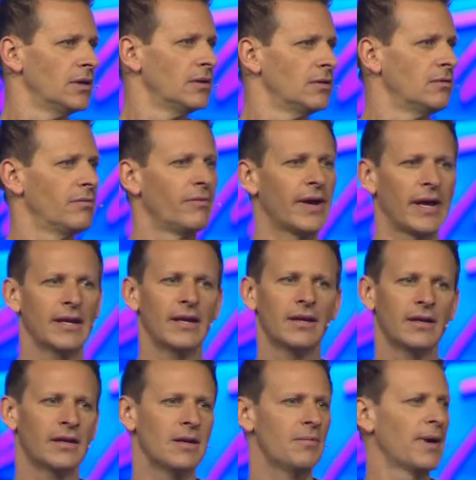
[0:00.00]
Man,
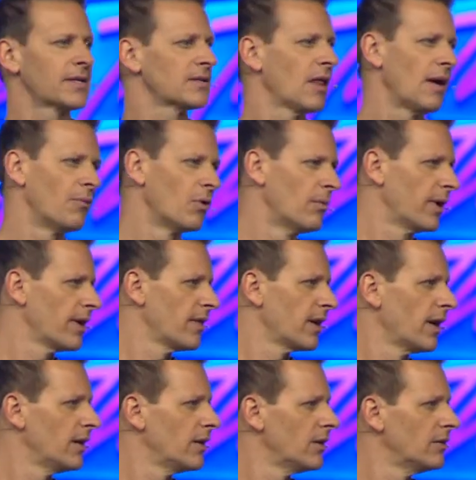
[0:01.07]
he makes a lot more money than
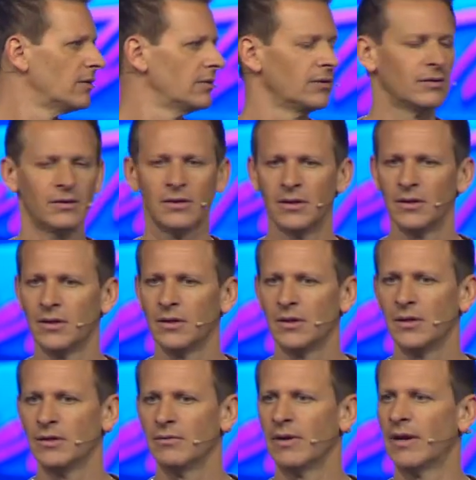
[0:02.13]
I do.
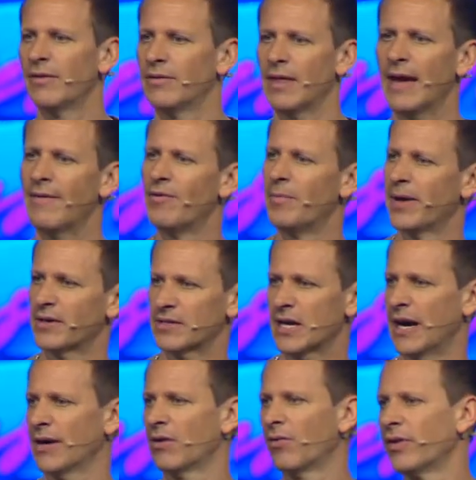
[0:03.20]
Man, they have a better
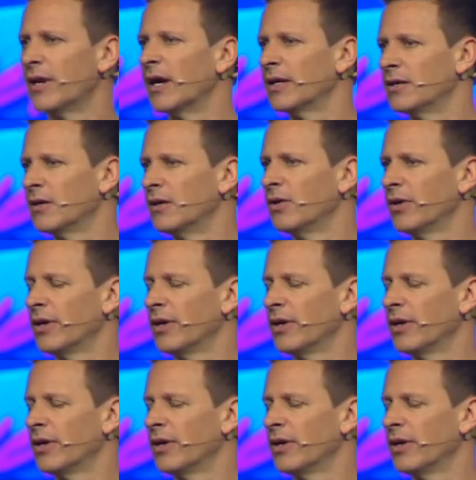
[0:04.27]
title than I do.